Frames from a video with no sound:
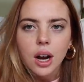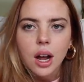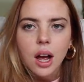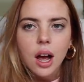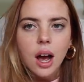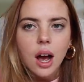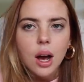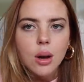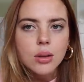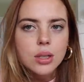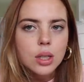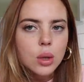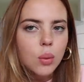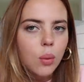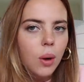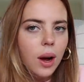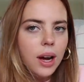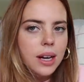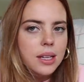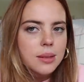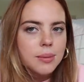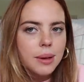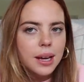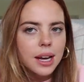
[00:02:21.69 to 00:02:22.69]
I was like,
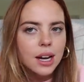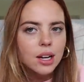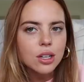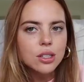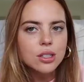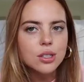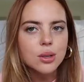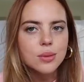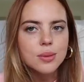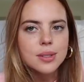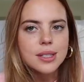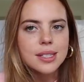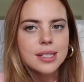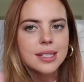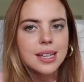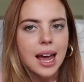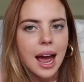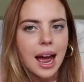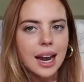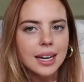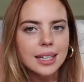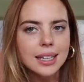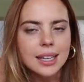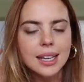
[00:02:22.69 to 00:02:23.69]
why is my hair so
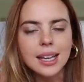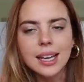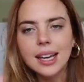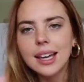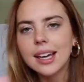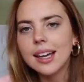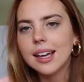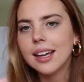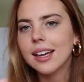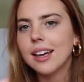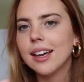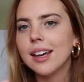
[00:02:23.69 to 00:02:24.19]
staticky?